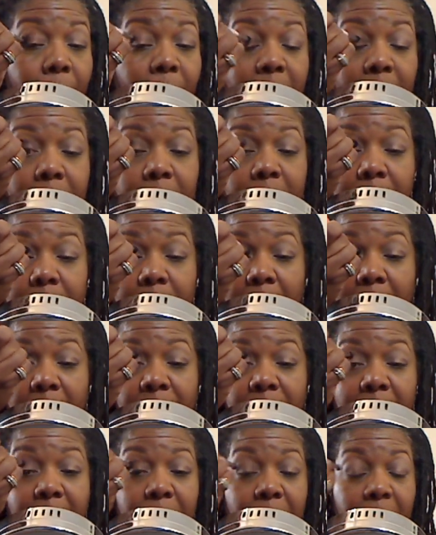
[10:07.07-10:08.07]
Just
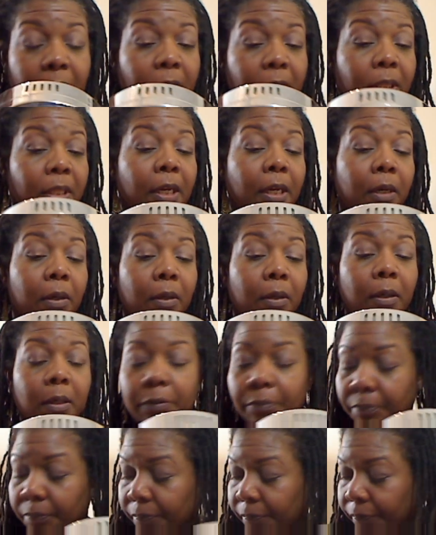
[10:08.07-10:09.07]
softly blend that
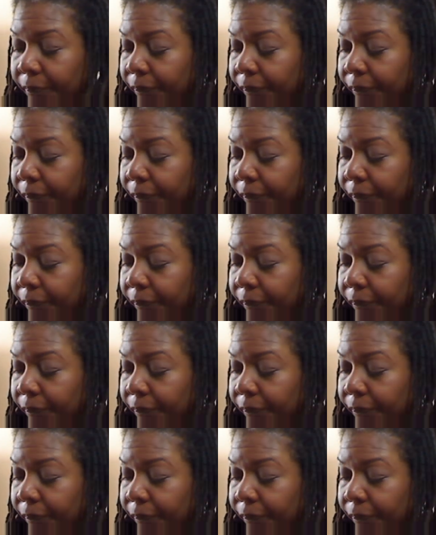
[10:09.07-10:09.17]
on.